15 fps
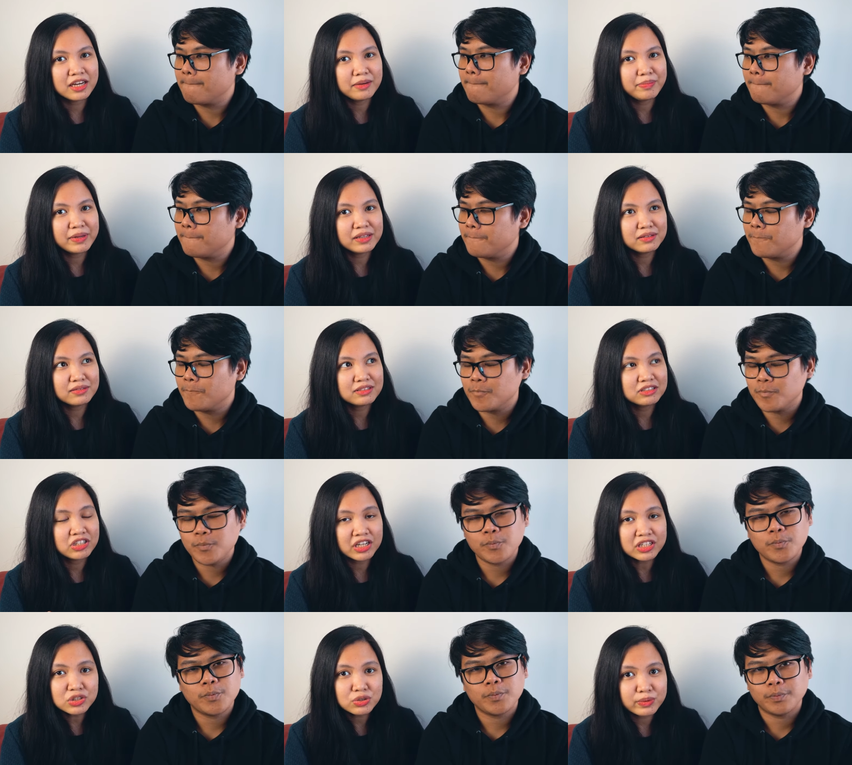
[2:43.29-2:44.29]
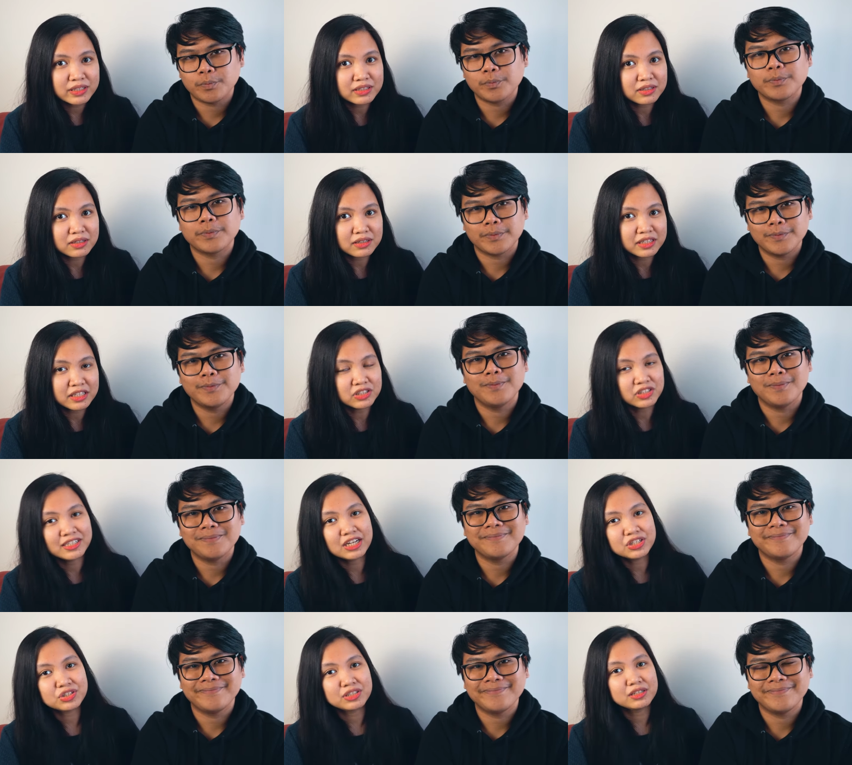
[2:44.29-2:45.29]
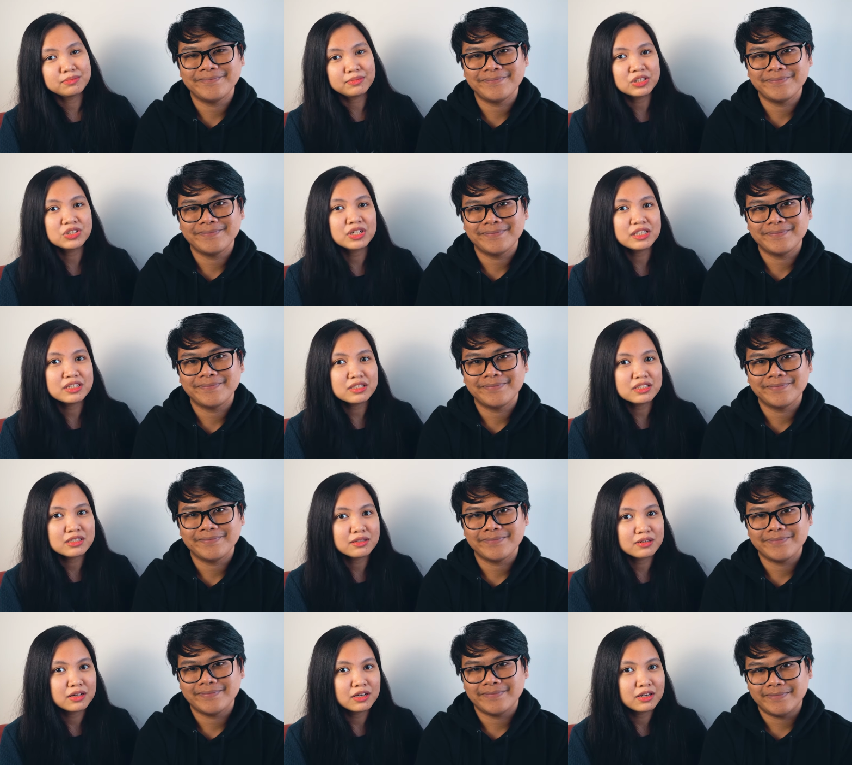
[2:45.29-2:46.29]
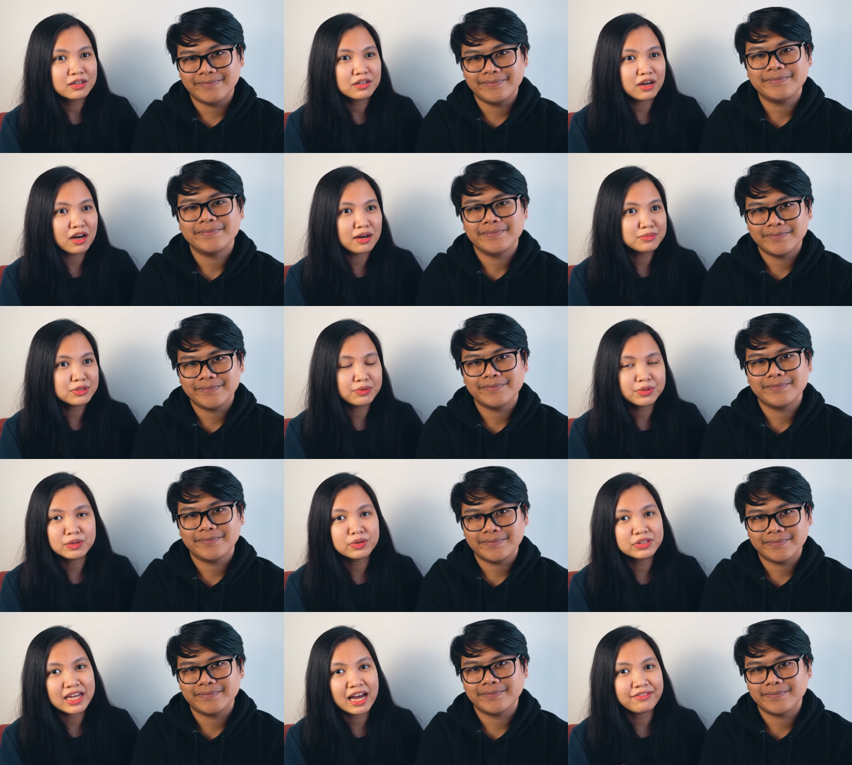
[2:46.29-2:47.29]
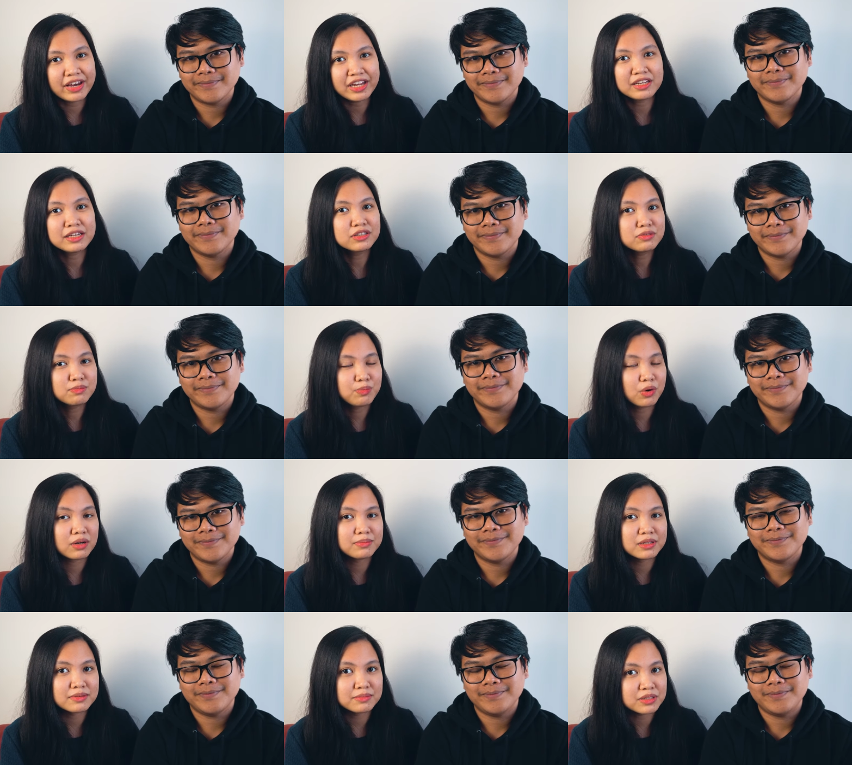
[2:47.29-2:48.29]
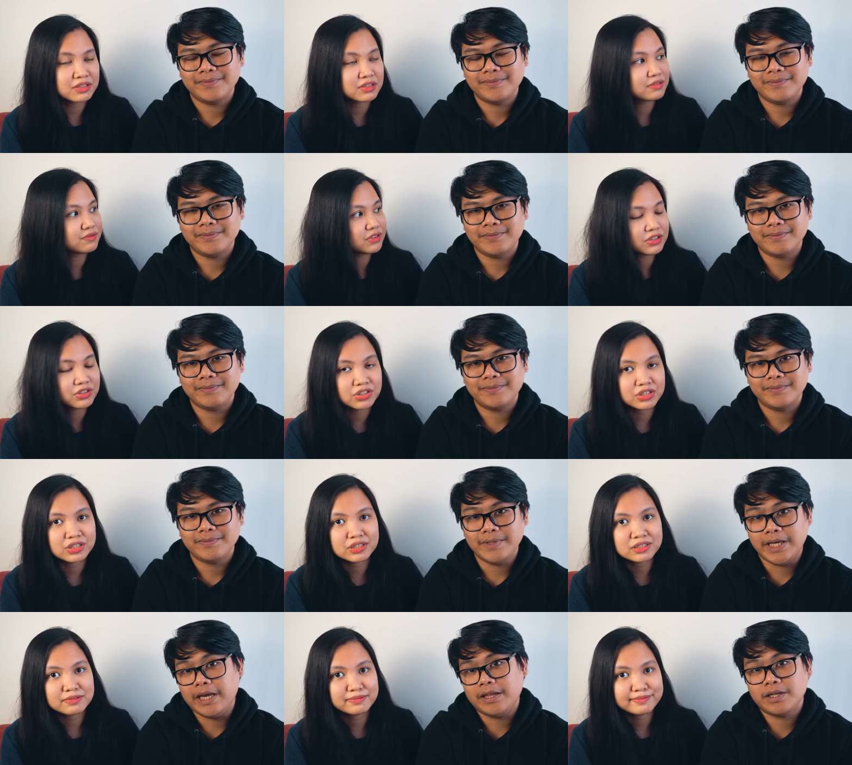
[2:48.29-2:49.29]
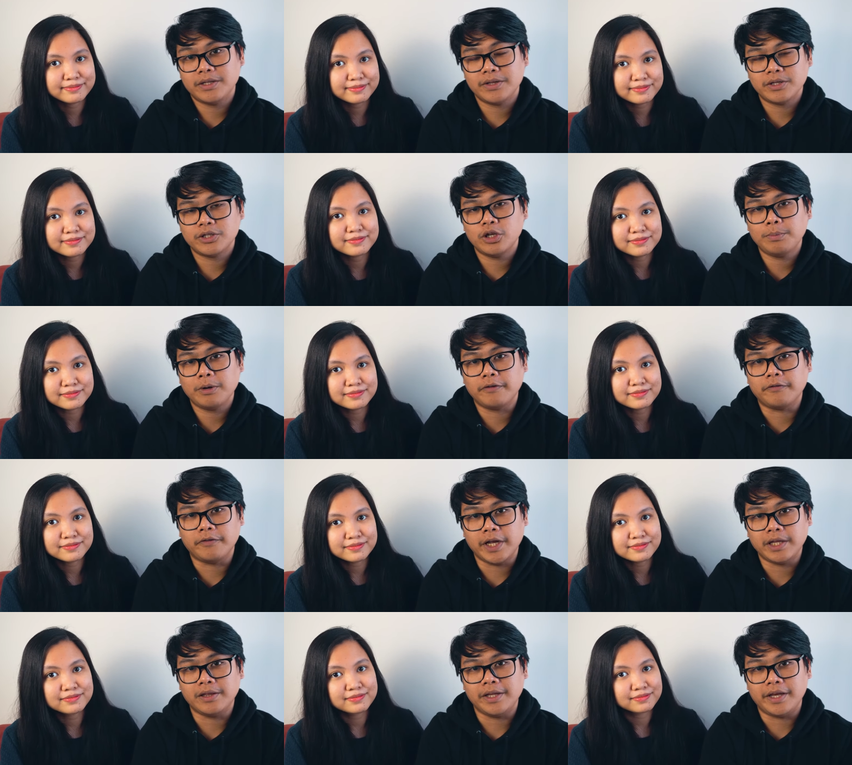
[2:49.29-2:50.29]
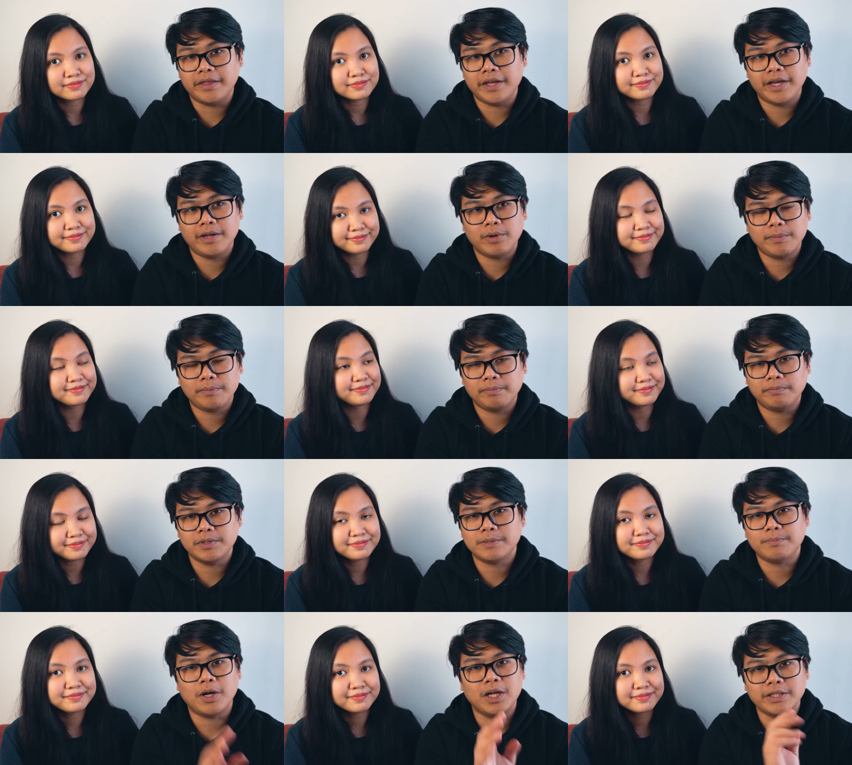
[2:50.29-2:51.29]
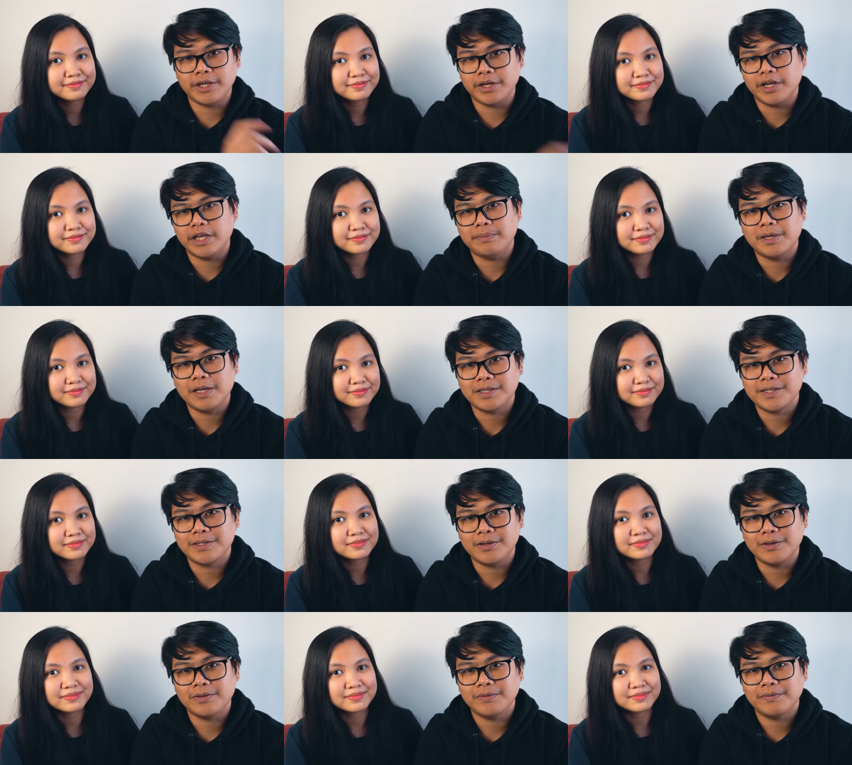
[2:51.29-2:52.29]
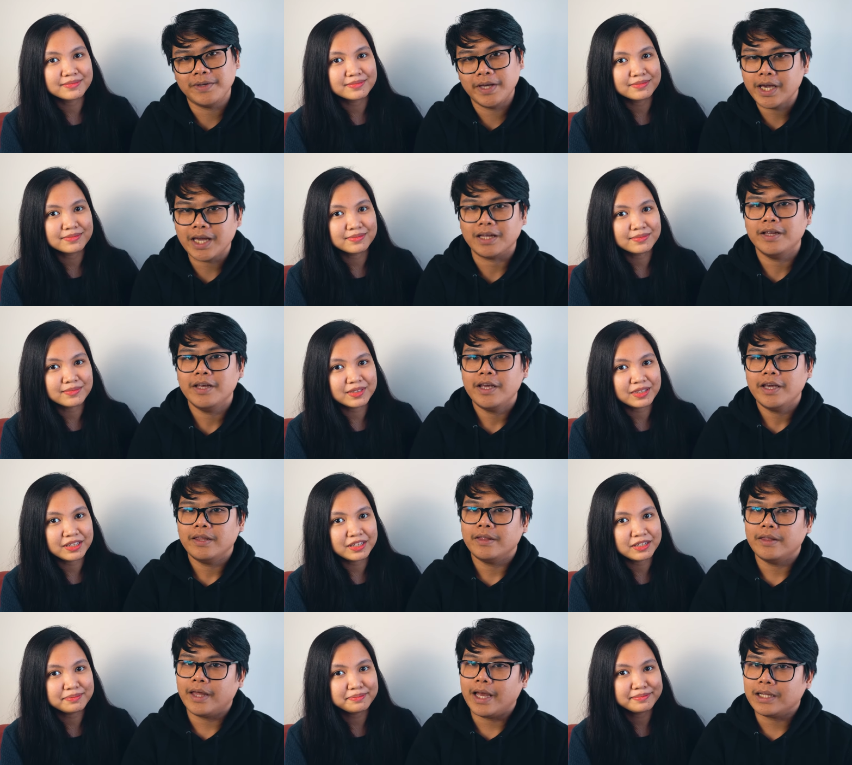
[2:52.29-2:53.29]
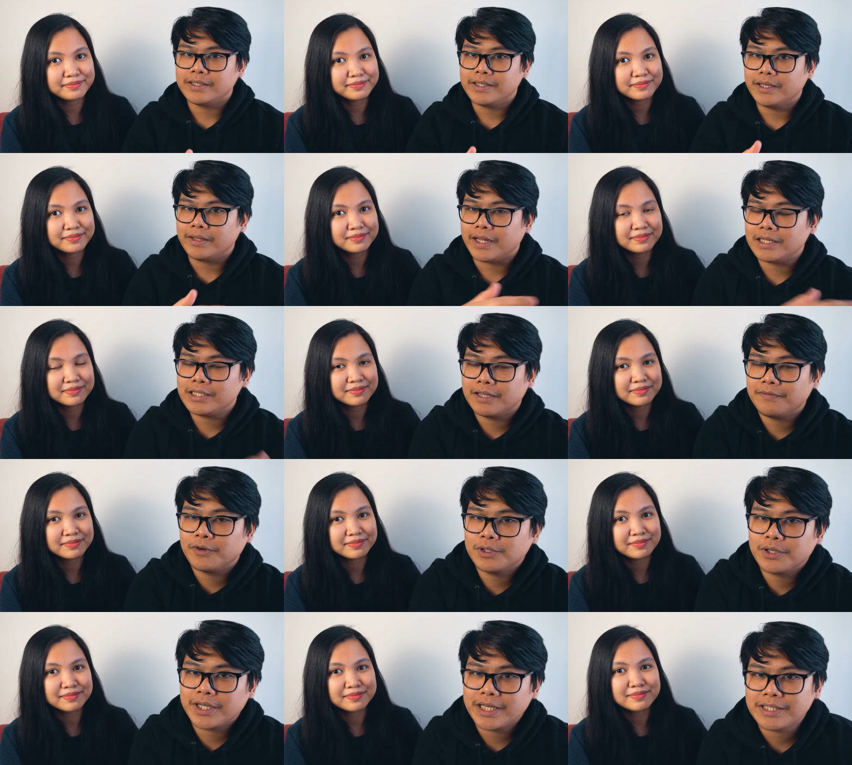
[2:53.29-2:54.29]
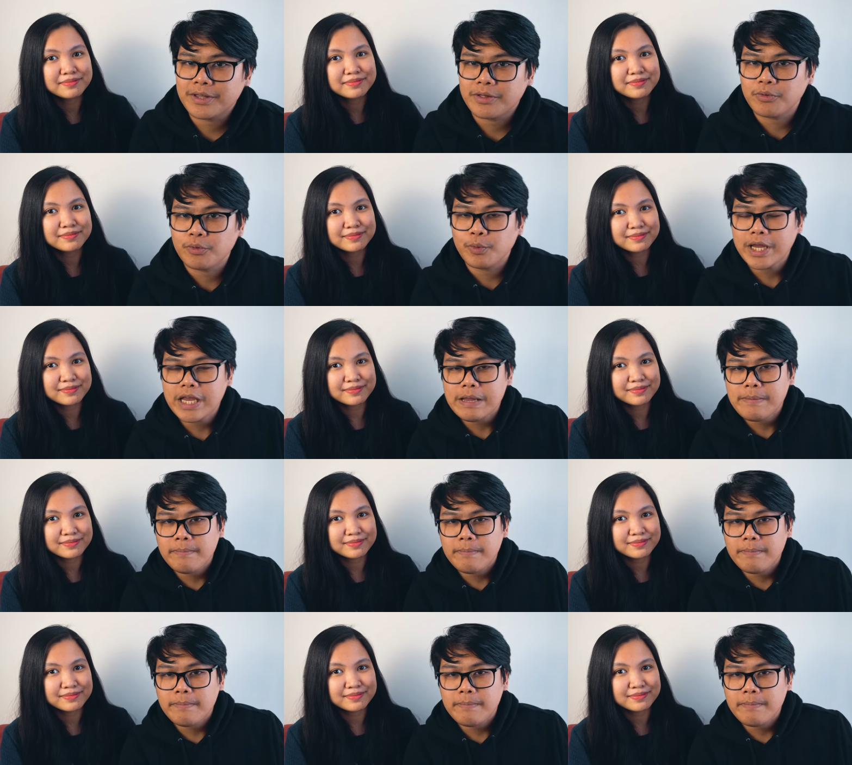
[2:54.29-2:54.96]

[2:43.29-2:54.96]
Speaker 1: keep in touch with the international admissions um, so you won't have any problems in the future.
Speaker 2: Yeah, they're, they're super friendly. They mm. respond to your emails. So yeah, video. That's it. That's it for today's 3